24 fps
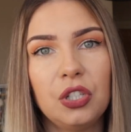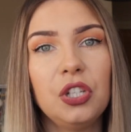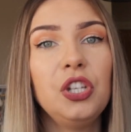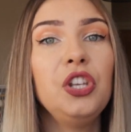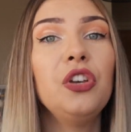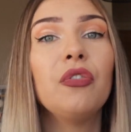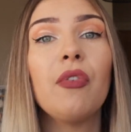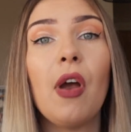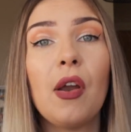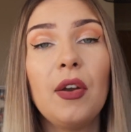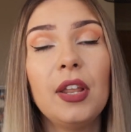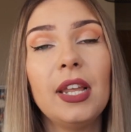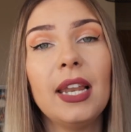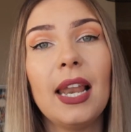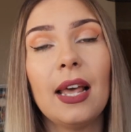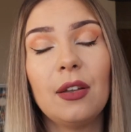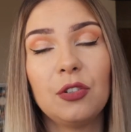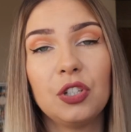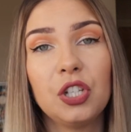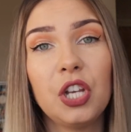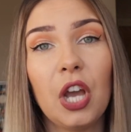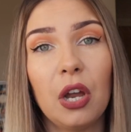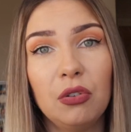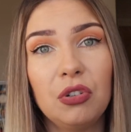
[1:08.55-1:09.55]
you're only allowed
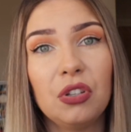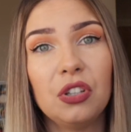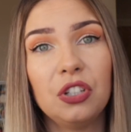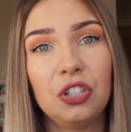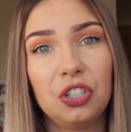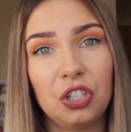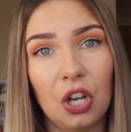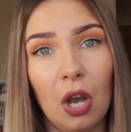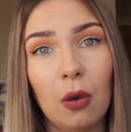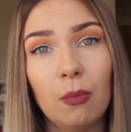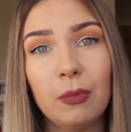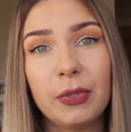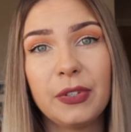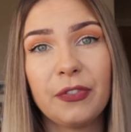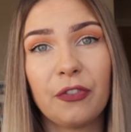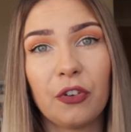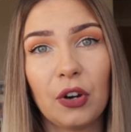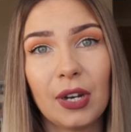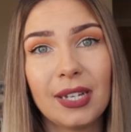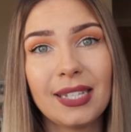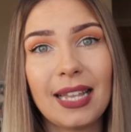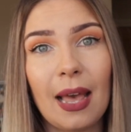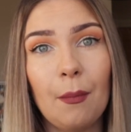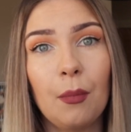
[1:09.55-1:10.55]
to go to the shops, for
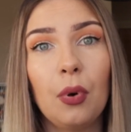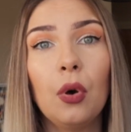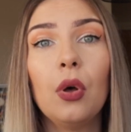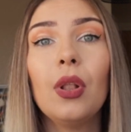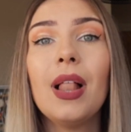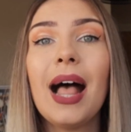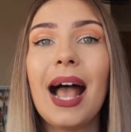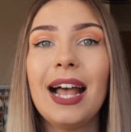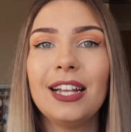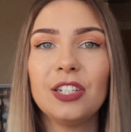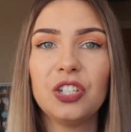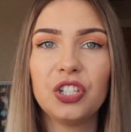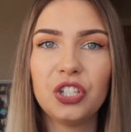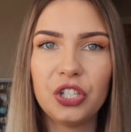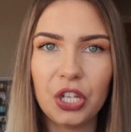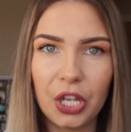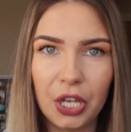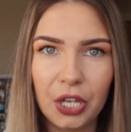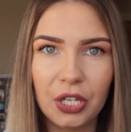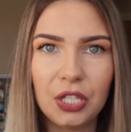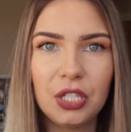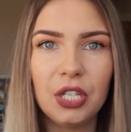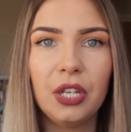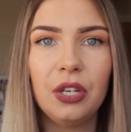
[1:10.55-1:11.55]
example, at
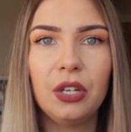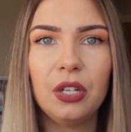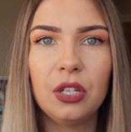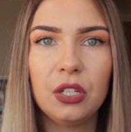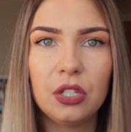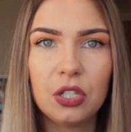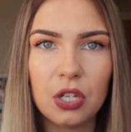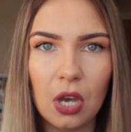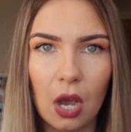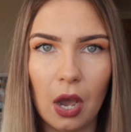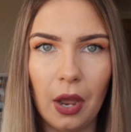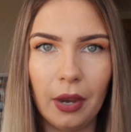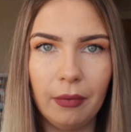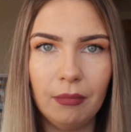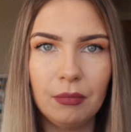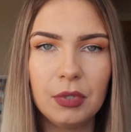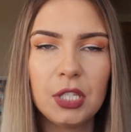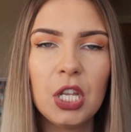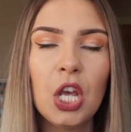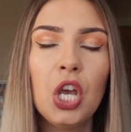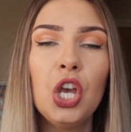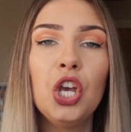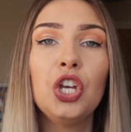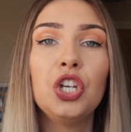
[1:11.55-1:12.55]
certain times.